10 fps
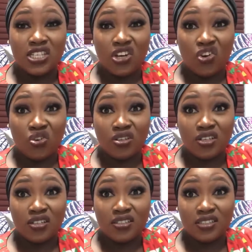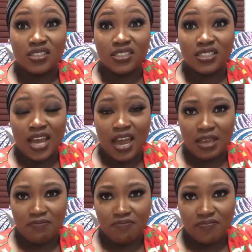It's a long
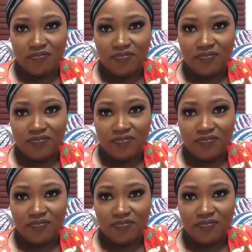time.